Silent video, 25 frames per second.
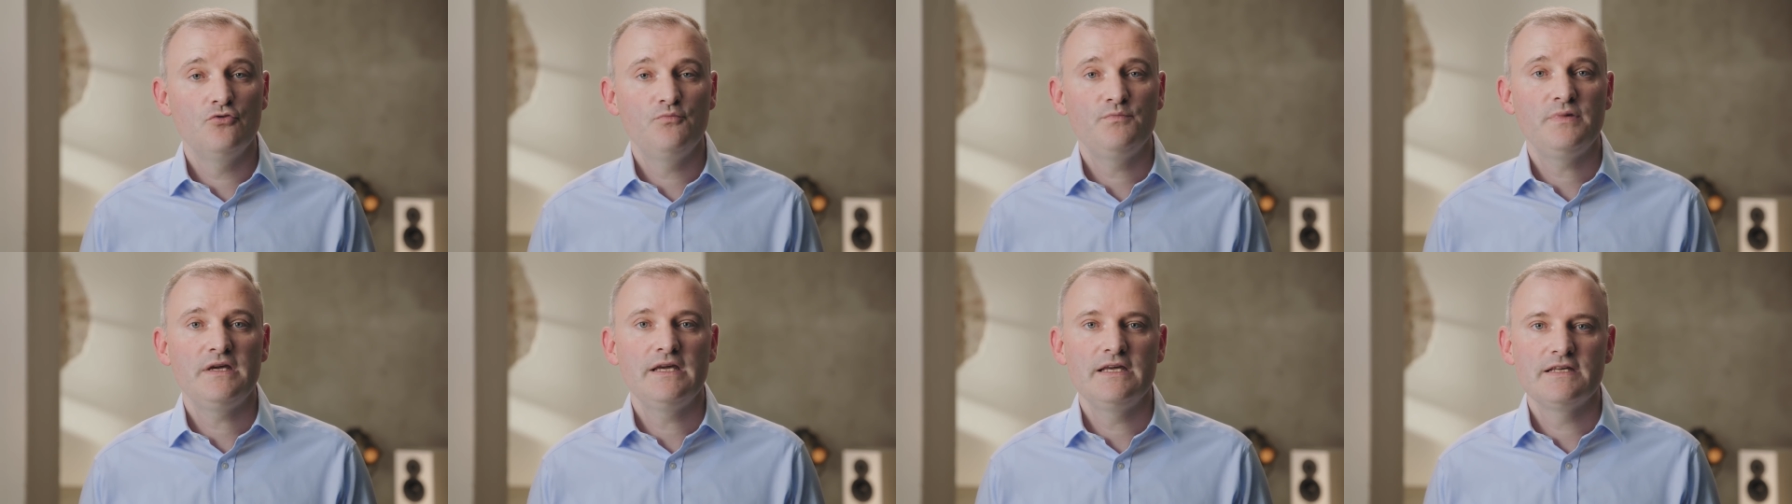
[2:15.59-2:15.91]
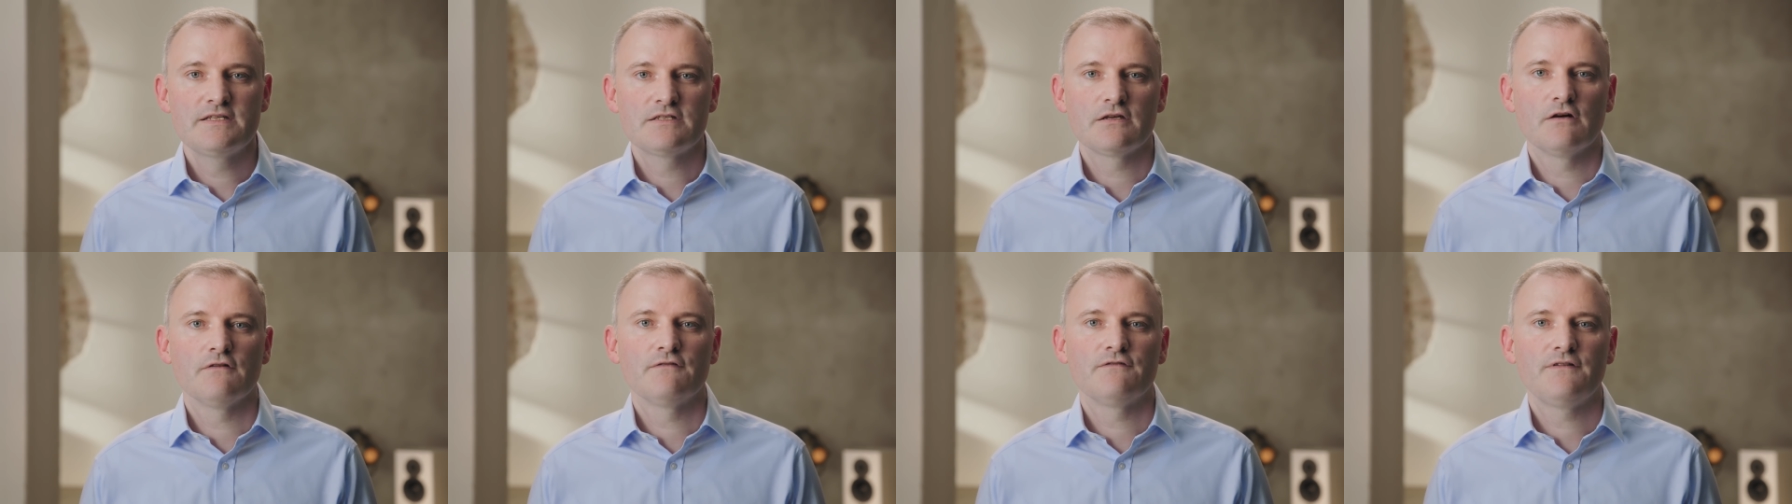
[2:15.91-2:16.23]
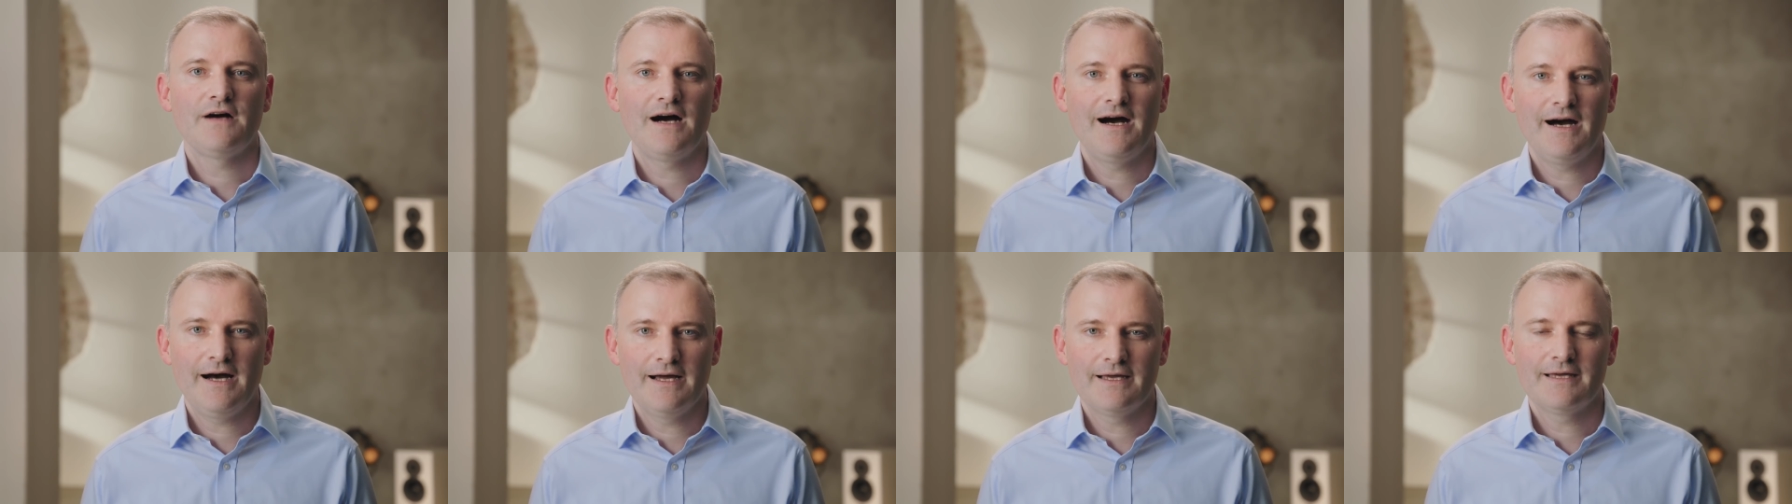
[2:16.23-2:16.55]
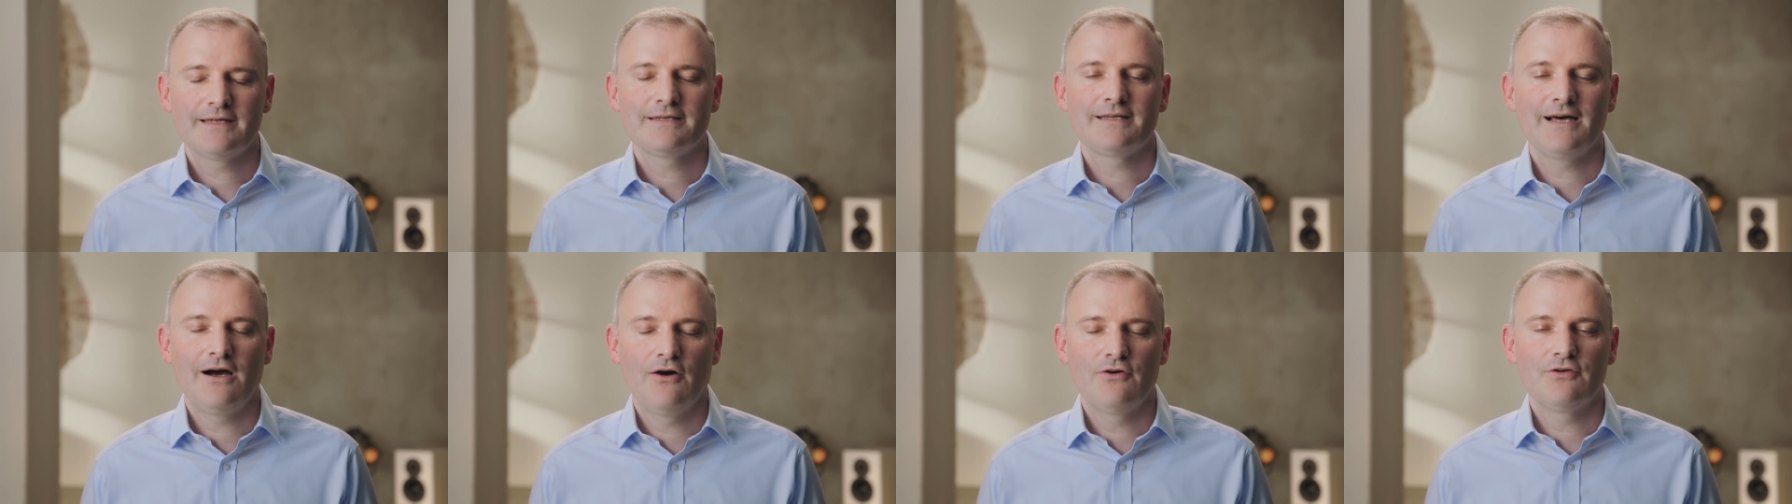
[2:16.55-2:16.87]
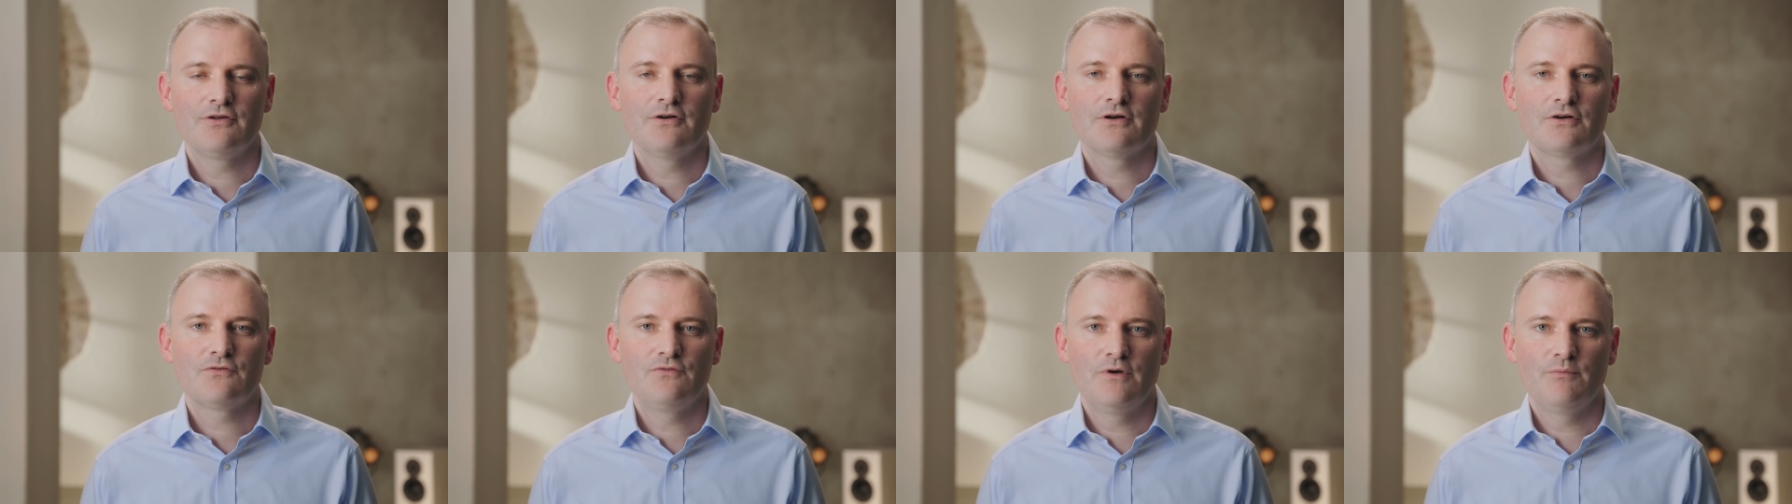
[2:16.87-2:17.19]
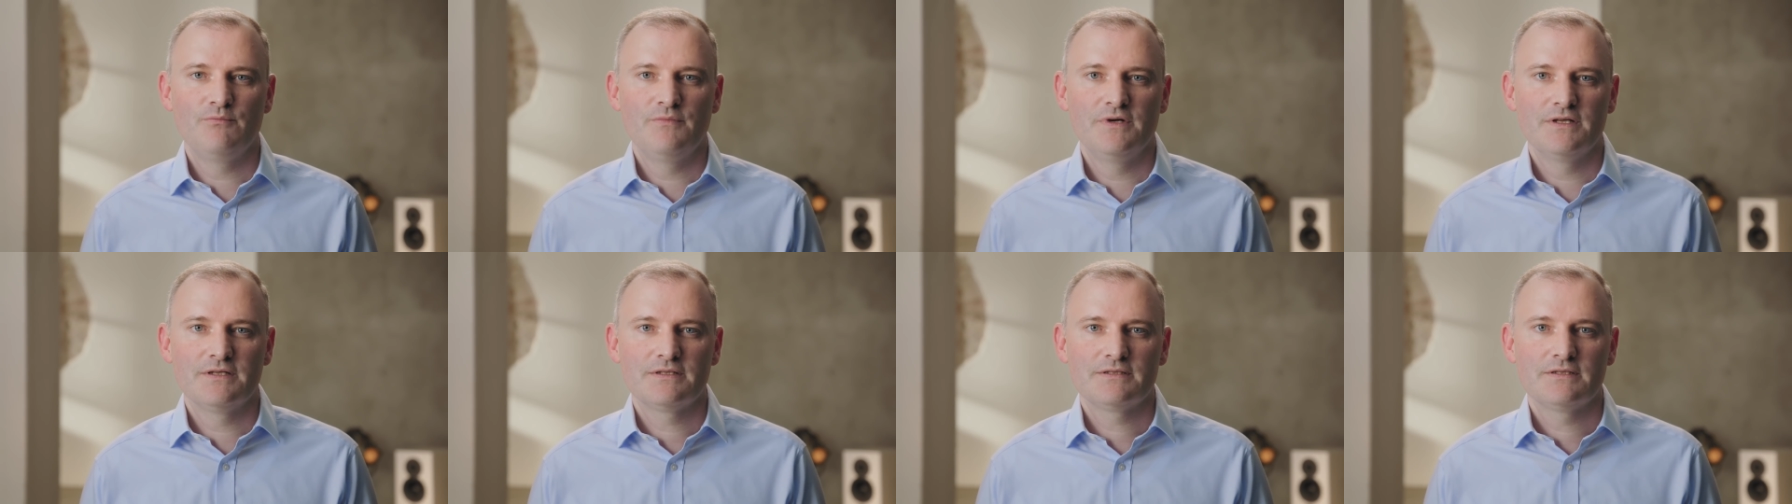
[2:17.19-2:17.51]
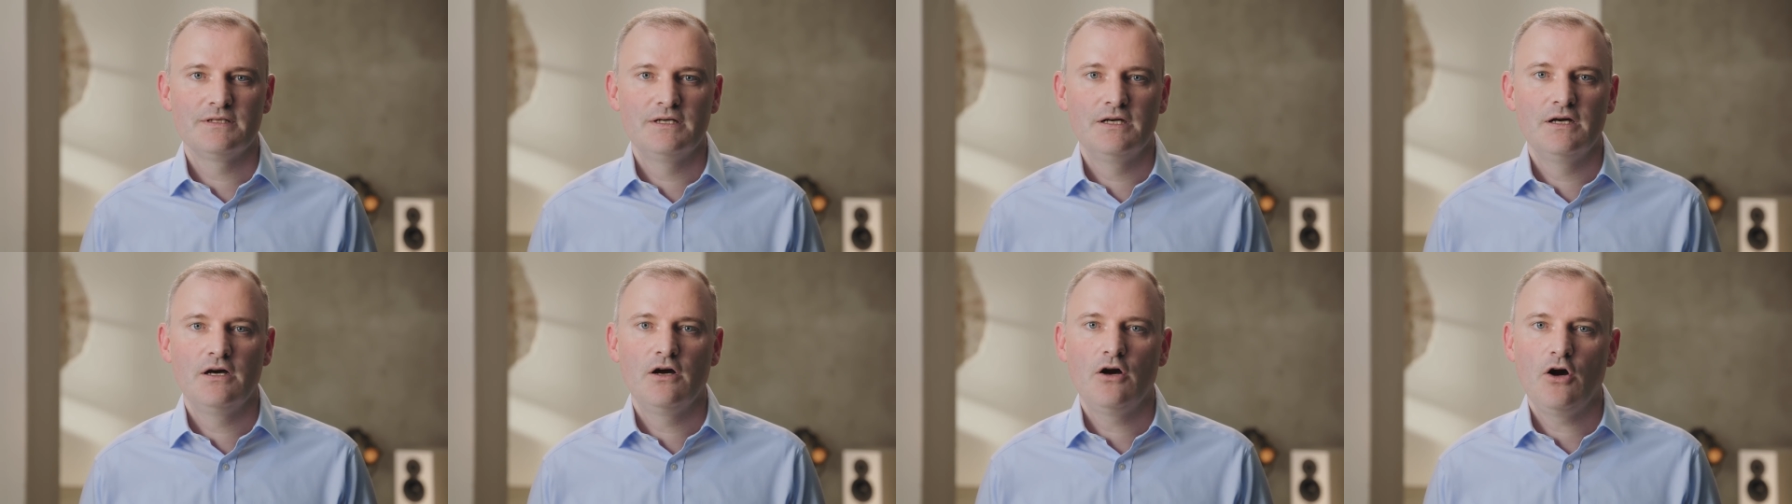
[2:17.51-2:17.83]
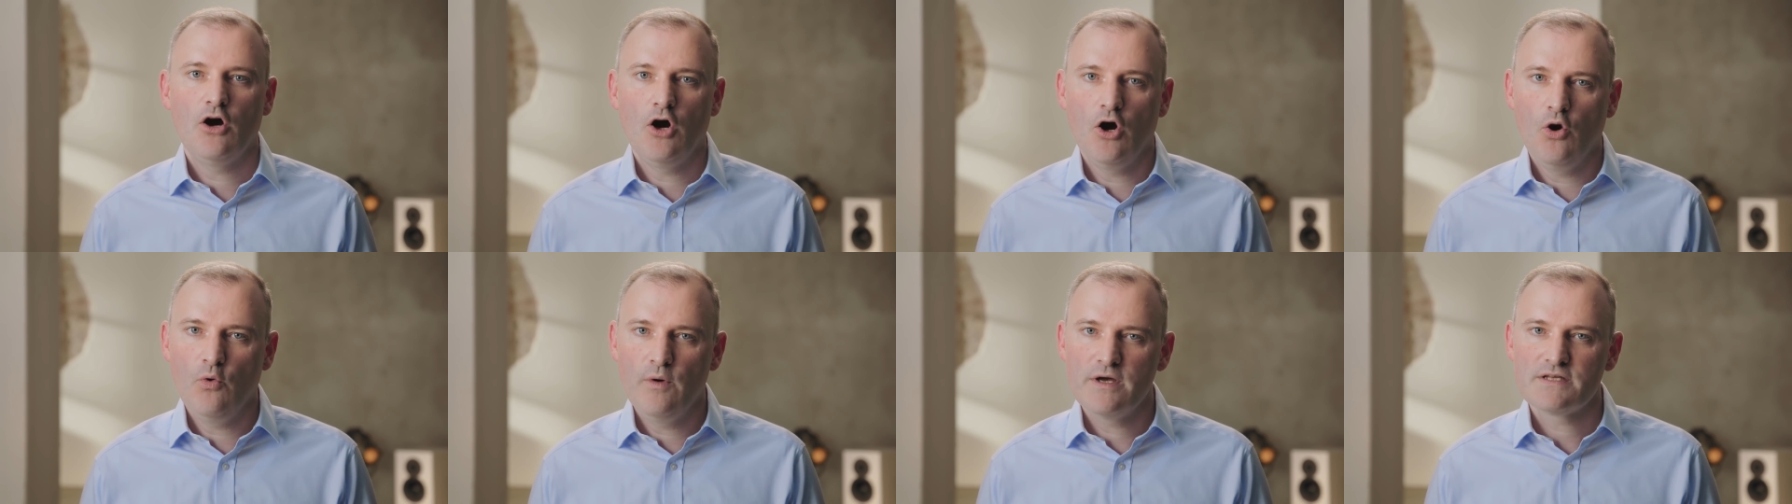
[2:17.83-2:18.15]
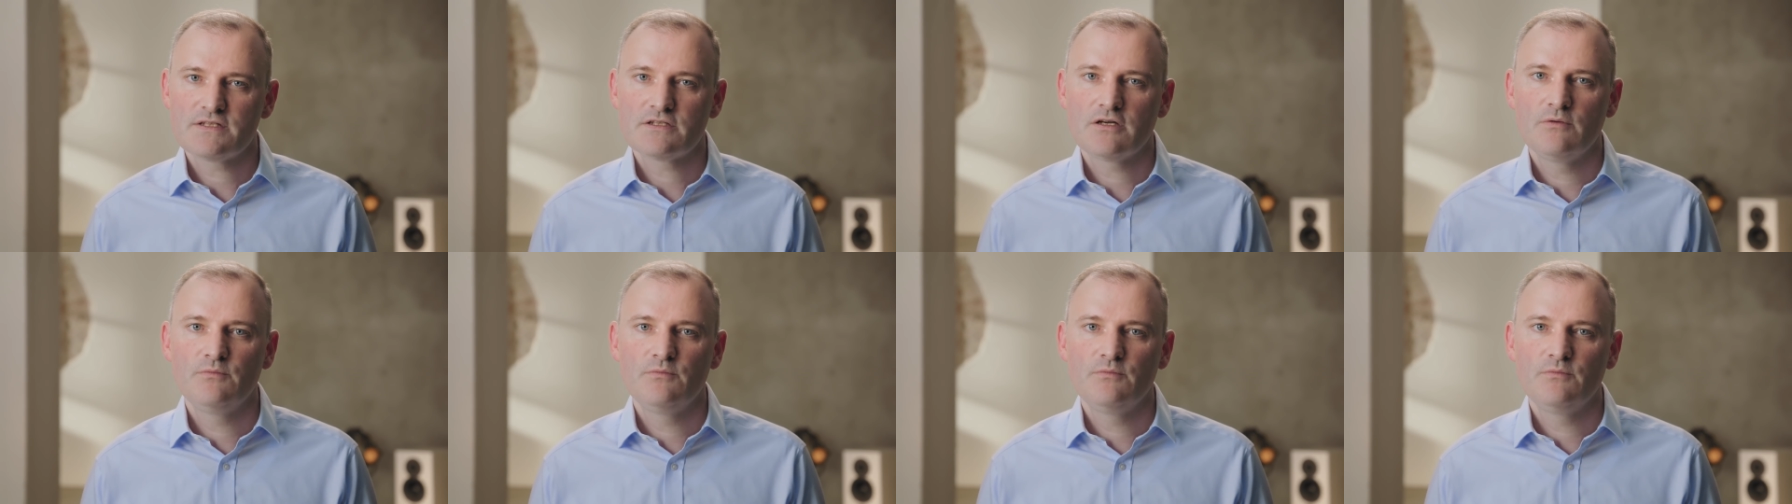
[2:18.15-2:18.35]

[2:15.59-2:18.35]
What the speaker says: piece of high-end audio equipment, always